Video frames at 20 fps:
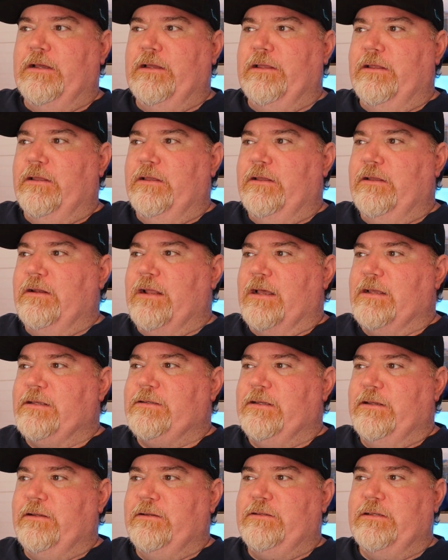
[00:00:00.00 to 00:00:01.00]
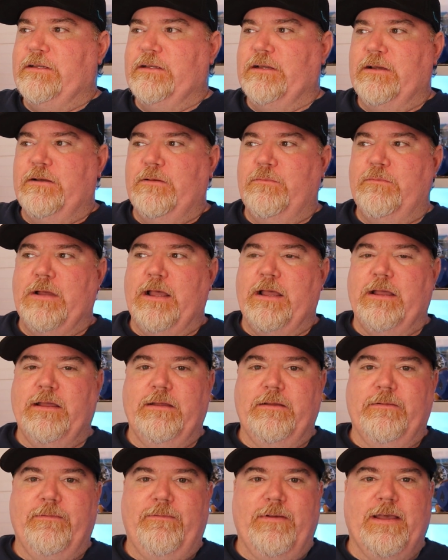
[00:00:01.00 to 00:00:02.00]
And I sent him
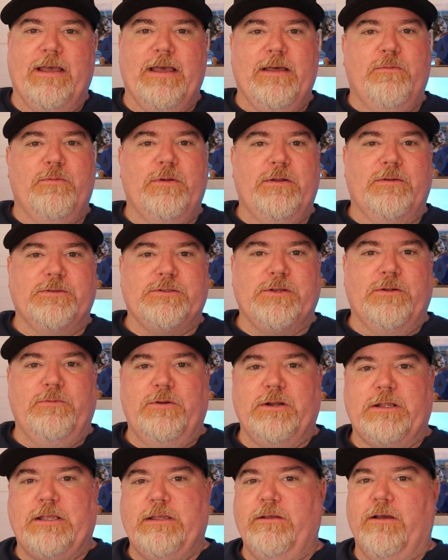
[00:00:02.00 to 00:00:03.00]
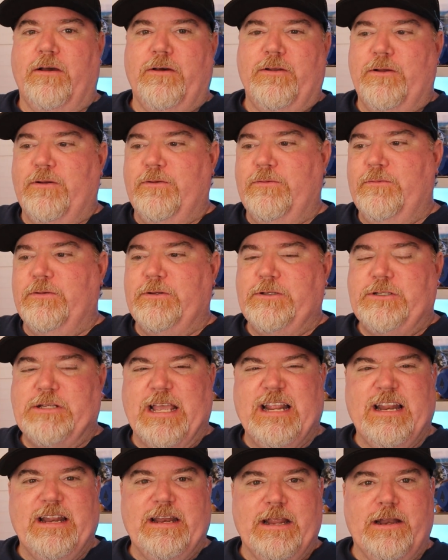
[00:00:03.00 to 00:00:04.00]
a vet when it was a rookie auto,
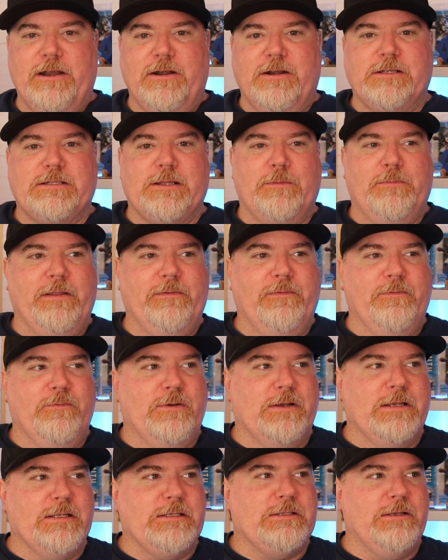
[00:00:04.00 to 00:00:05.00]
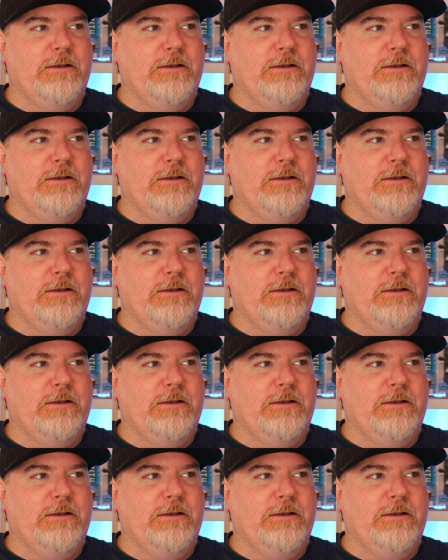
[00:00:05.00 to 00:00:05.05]
Jalen Harris, I believe it was.